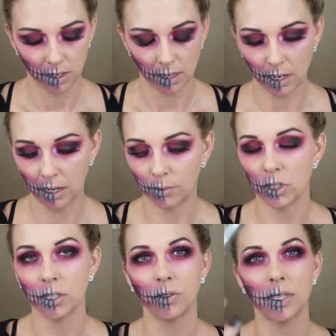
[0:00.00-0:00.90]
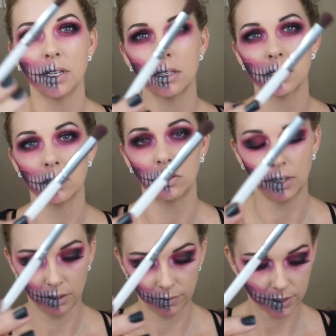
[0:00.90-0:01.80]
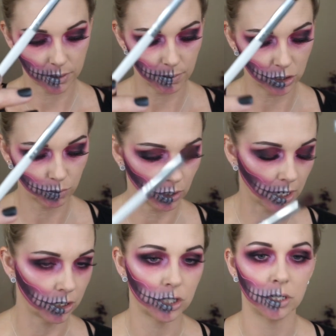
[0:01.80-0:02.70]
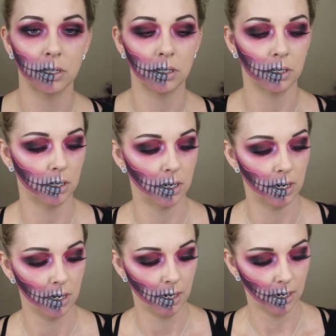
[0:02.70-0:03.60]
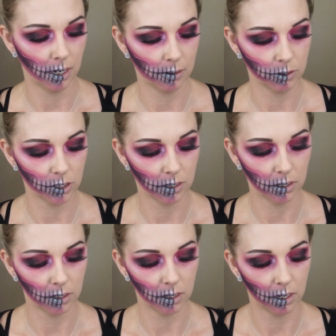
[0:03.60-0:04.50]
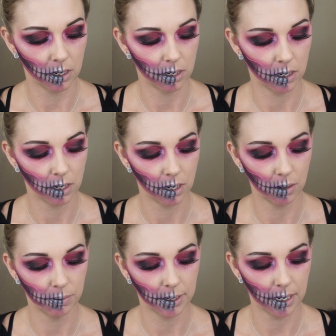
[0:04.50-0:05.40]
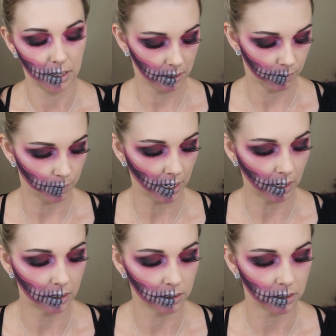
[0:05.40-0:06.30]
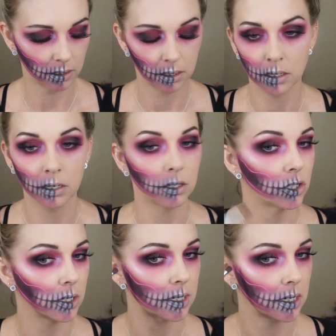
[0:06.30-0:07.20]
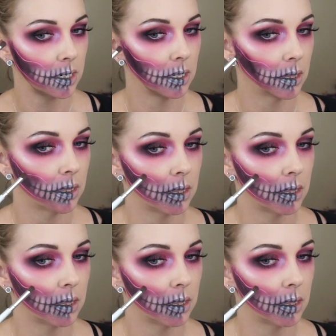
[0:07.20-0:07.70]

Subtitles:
and I'm just using this little e.l.f. smudge brush, and I'm just going to apply this paint just in